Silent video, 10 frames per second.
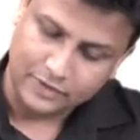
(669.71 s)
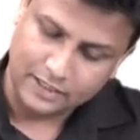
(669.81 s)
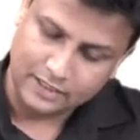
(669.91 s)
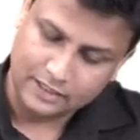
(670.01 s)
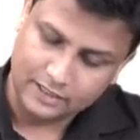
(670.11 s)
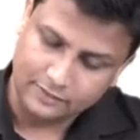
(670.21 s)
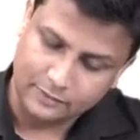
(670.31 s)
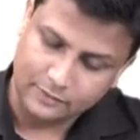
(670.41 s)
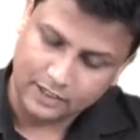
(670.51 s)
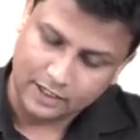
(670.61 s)
And then there will
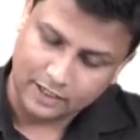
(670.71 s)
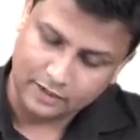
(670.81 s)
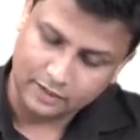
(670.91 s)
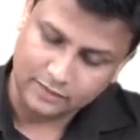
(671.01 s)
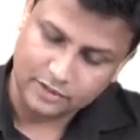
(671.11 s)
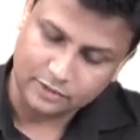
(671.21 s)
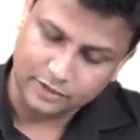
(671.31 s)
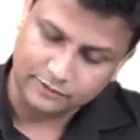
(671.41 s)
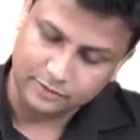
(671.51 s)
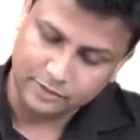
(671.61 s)
be one artery which is
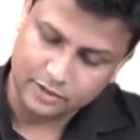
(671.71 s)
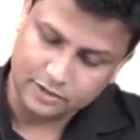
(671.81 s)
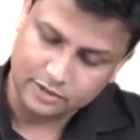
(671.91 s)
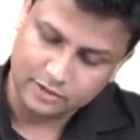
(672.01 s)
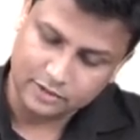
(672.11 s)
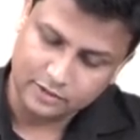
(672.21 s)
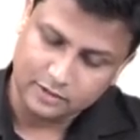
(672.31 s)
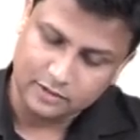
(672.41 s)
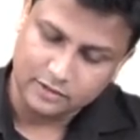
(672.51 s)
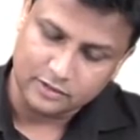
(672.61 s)
going from here, sir.
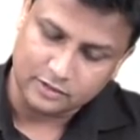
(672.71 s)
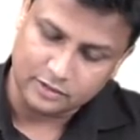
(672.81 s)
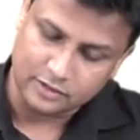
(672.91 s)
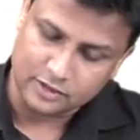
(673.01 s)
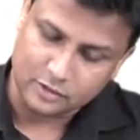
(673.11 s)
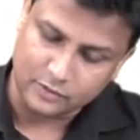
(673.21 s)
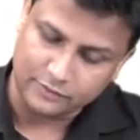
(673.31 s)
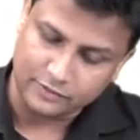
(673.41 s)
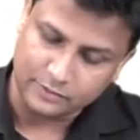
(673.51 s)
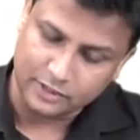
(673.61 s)
This
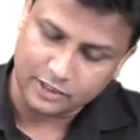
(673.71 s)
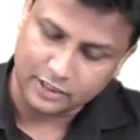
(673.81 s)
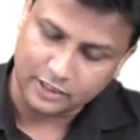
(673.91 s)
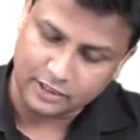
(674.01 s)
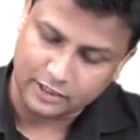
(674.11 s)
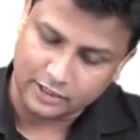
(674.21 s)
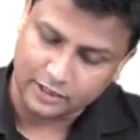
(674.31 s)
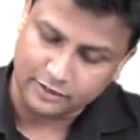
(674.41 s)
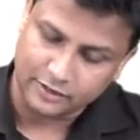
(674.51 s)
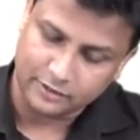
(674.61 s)
one will be the ulnar
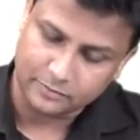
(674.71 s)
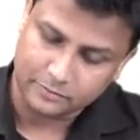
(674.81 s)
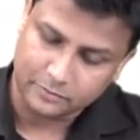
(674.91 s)
artery.